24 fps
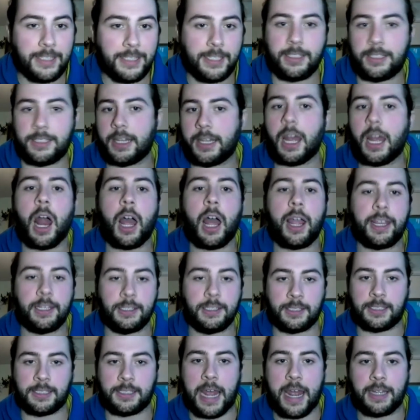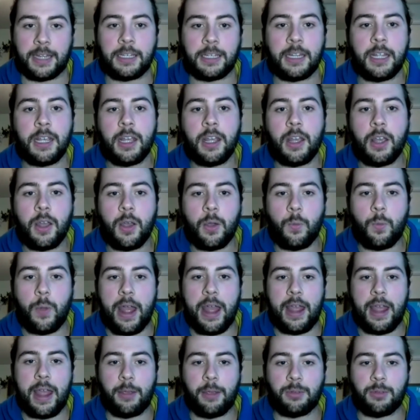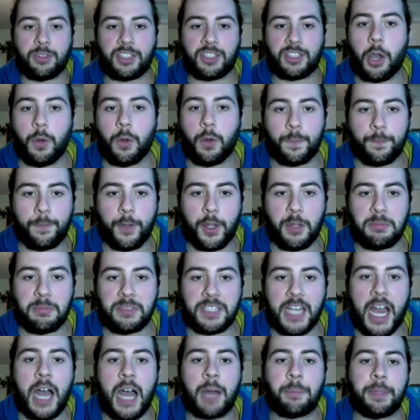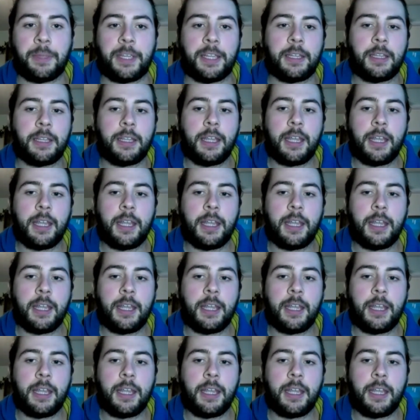into the lion's den, where it was the Old Firm Derby.